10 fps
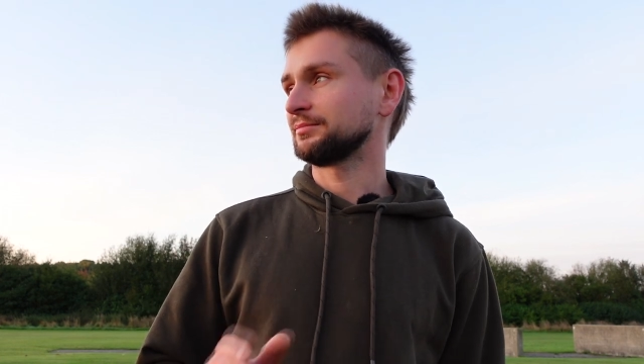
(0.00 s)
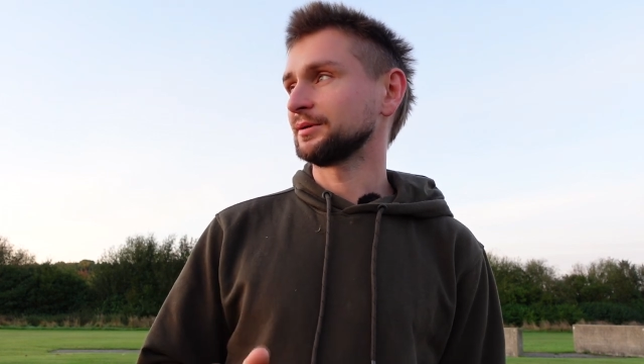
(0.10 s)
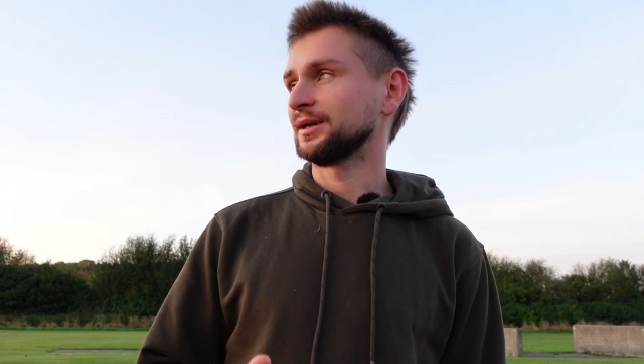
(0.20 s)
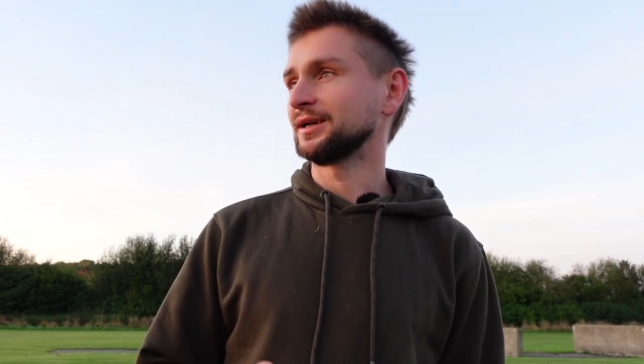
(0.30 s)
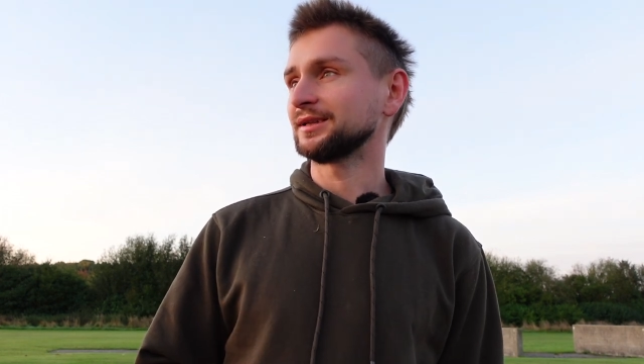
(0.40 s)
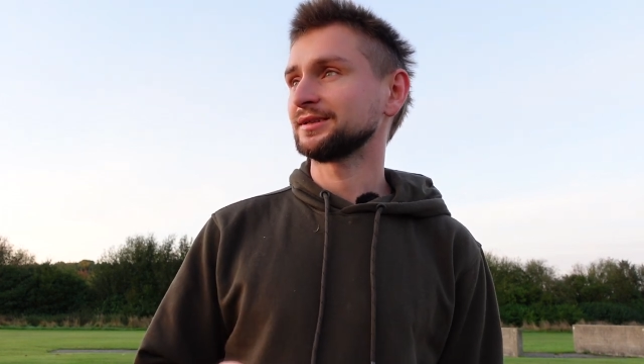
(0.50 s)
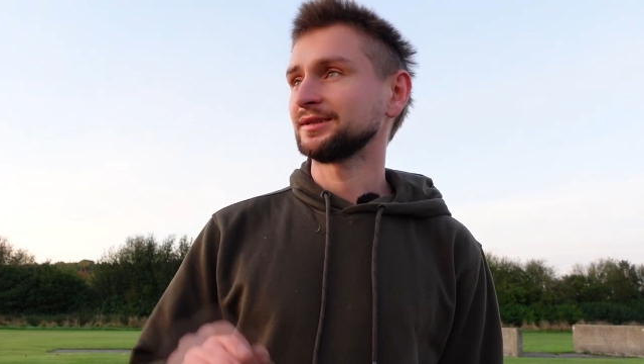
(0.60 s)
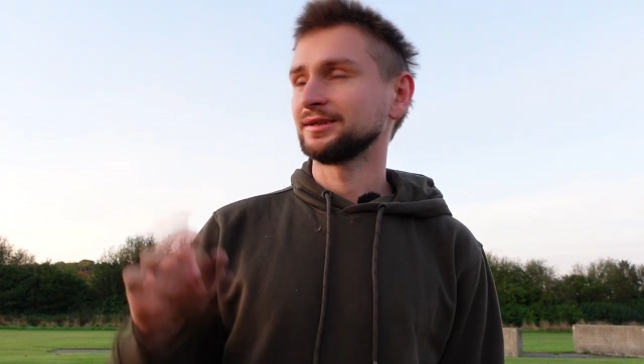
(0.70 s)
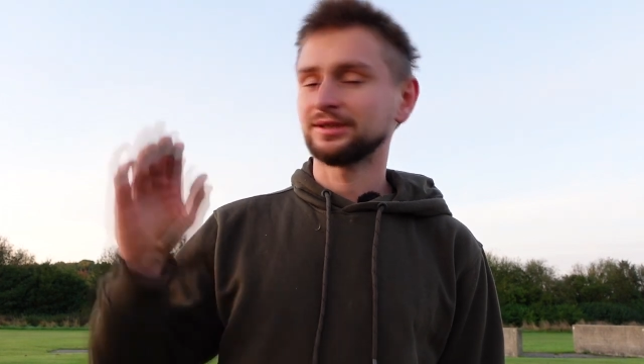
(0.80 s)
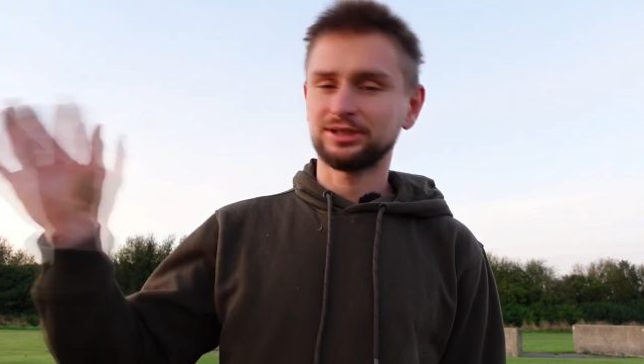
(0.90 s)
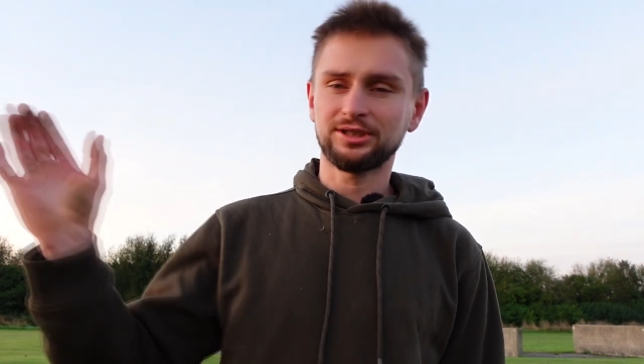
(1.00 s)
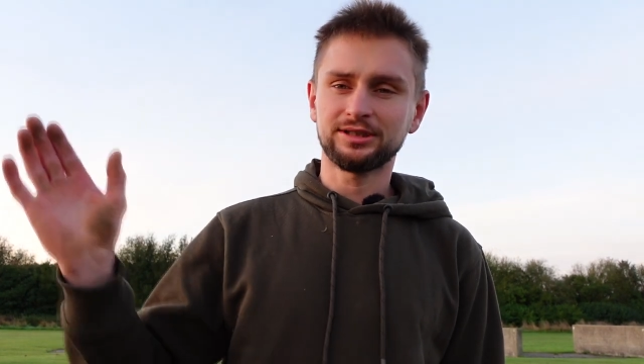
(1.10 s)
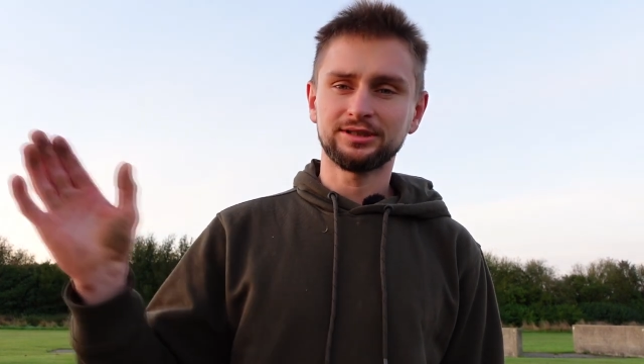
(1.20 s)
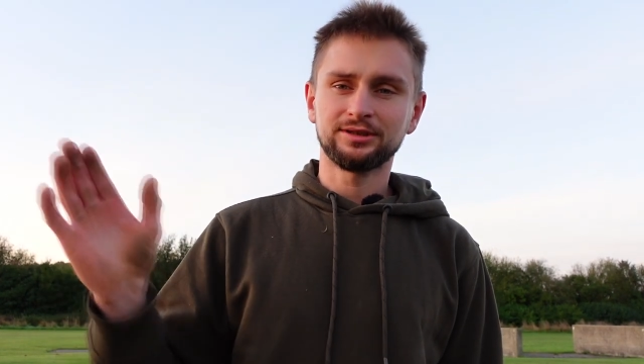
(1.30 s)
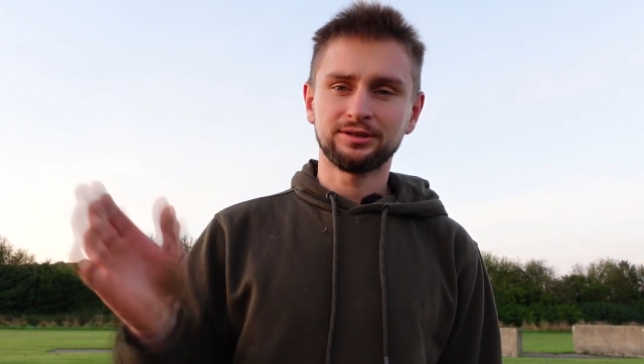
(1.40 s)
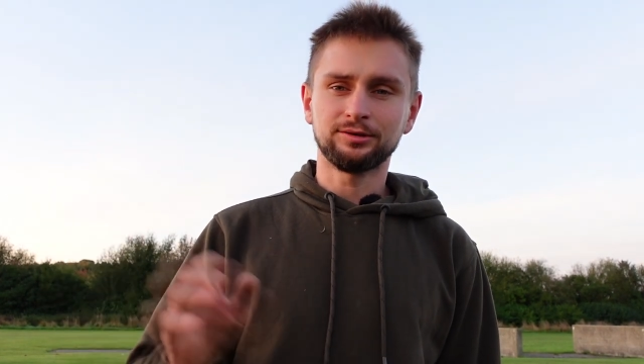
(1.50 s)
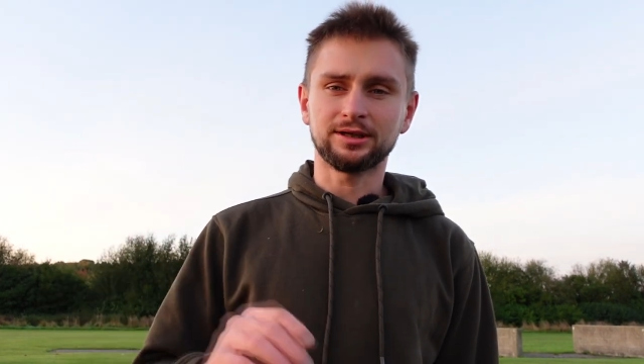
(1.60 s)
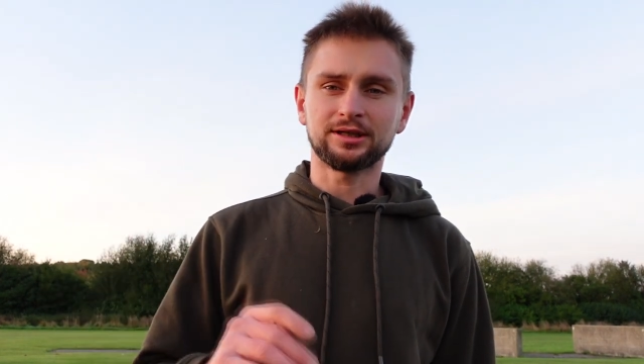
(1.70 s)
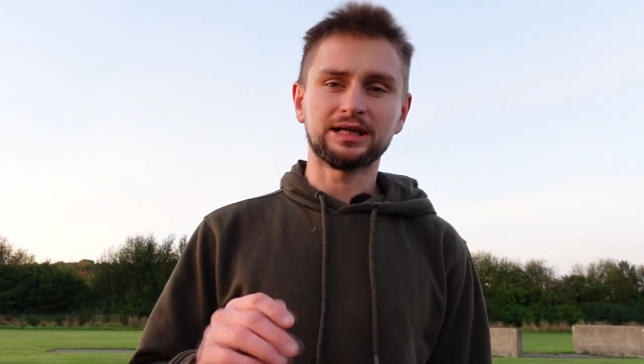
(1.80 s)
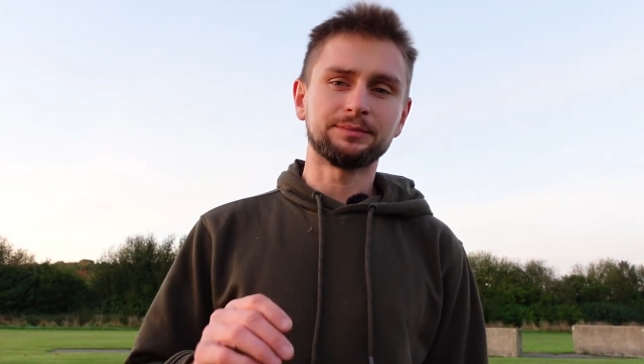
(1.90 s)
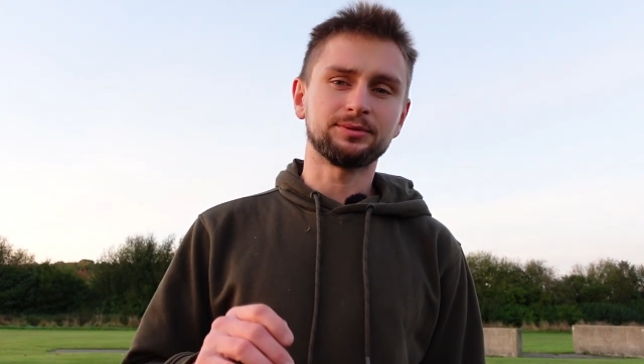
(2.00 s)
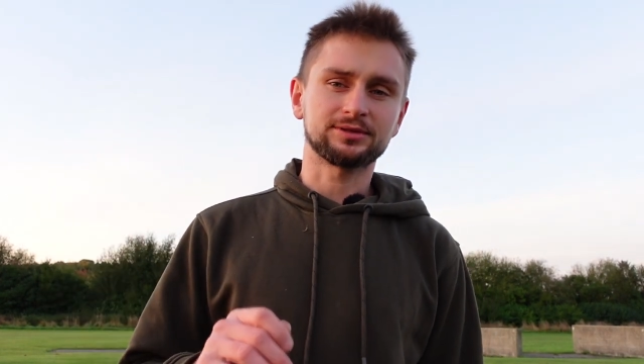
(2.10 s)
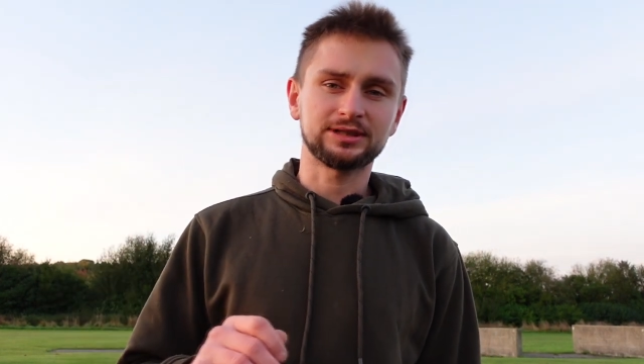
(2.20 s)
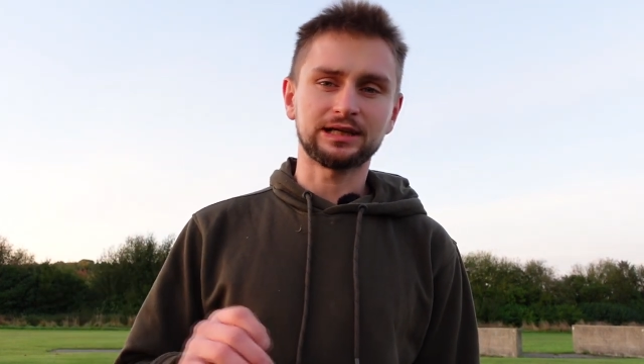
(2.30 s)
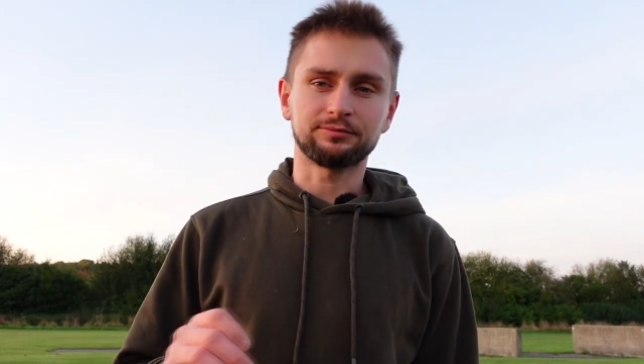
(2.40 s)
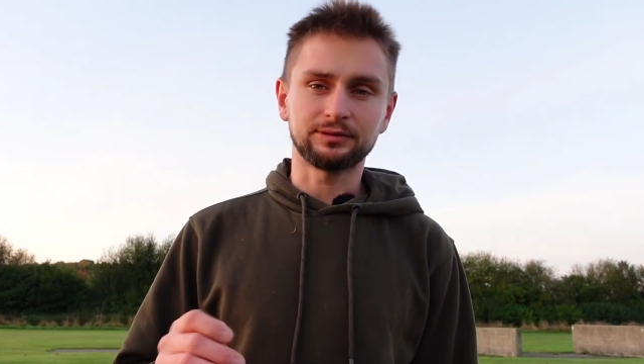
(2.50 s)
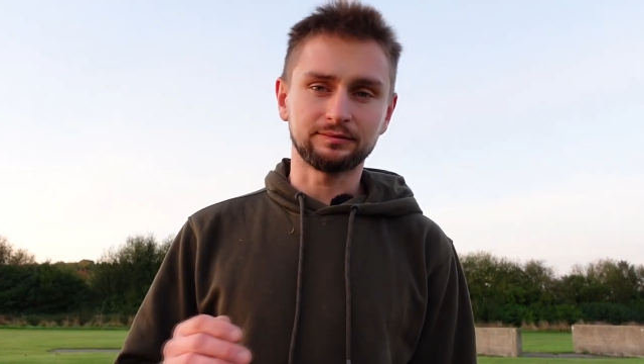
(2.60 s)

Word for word: but here you can help yourself